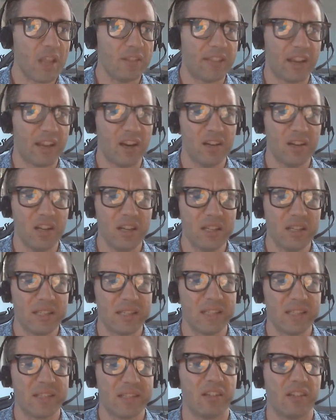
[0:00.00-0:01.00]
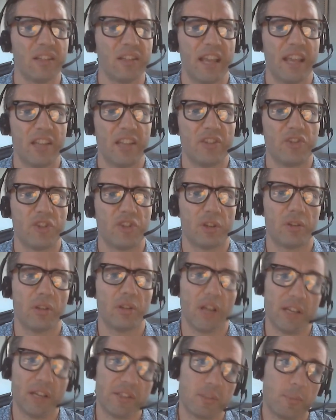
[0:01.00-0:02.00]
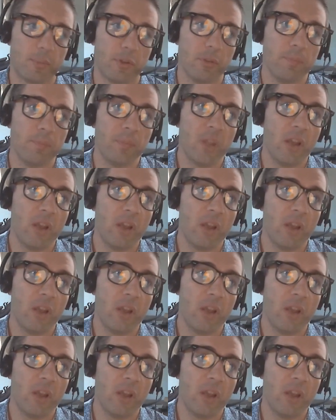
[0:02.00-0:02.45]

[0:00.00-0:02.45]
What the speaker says: They are not necessarily as generalizable.